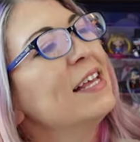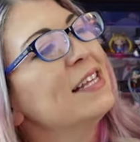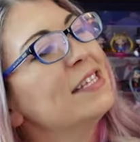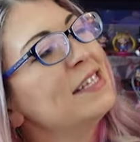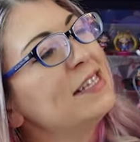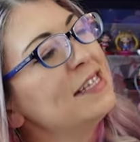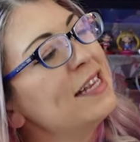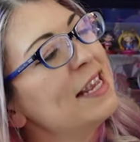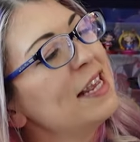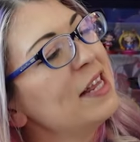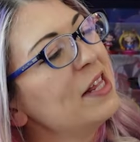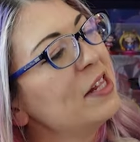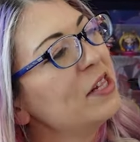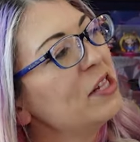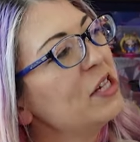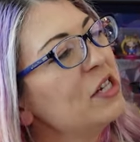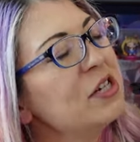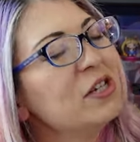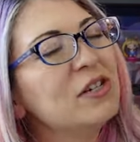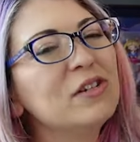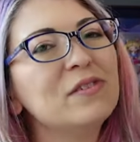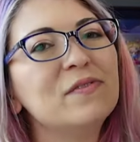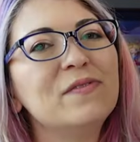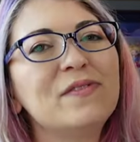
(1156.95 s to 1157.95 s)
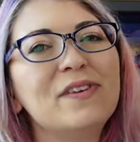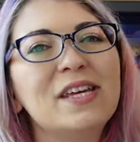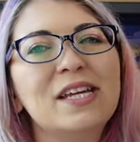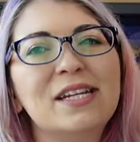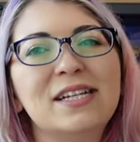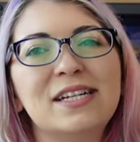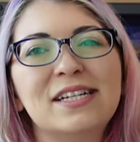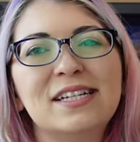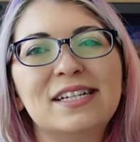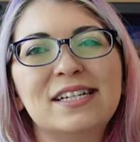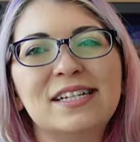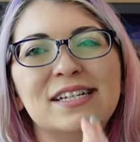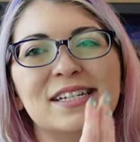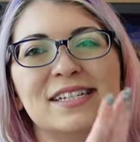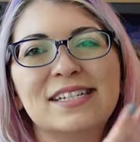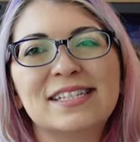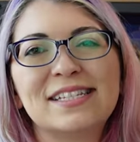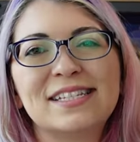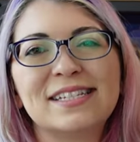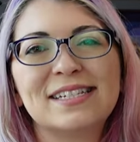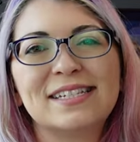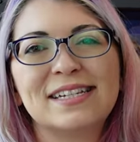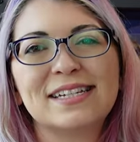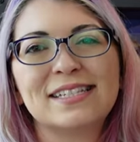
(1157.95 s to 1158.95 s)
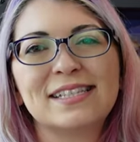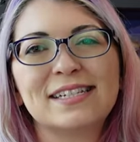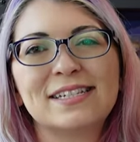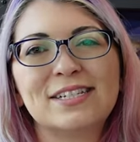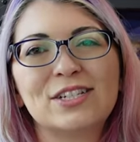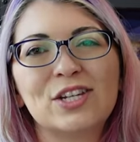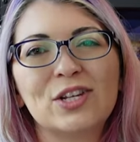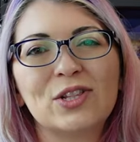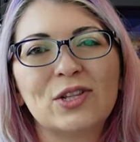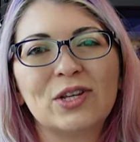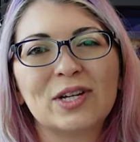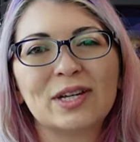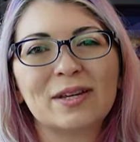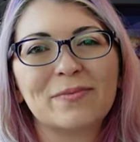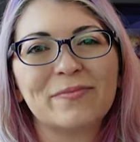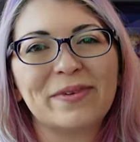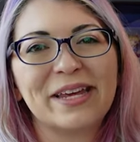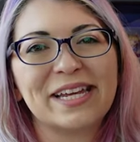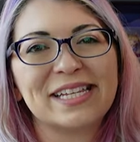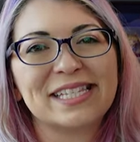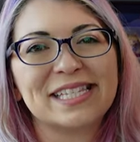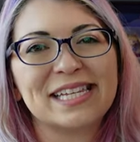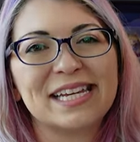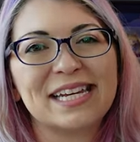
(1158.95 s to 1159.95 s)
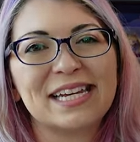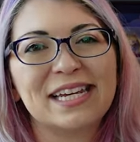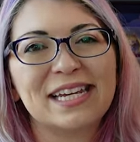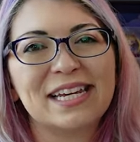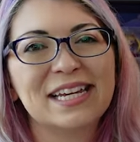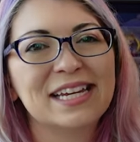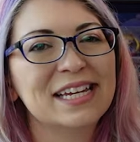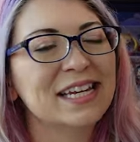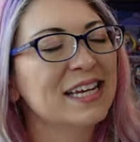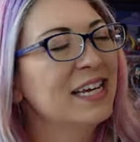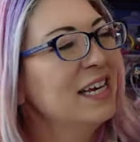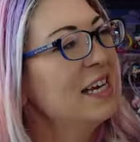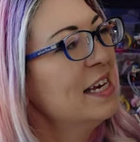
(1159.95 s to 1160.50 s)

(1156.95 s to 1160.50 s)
Sailor Venus. Doesn't she look amazing?